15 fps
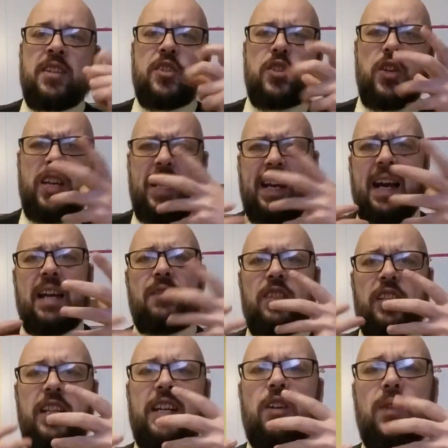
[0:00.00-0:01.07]
So you get kind of a
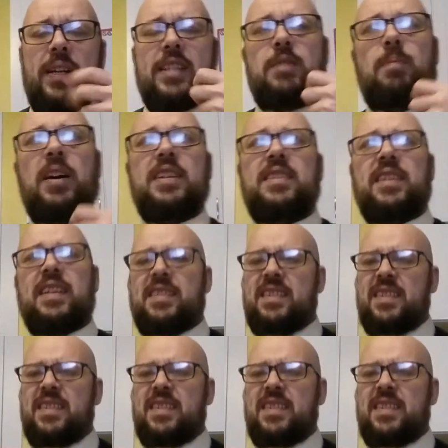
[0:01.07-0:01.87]
lingering spiciness.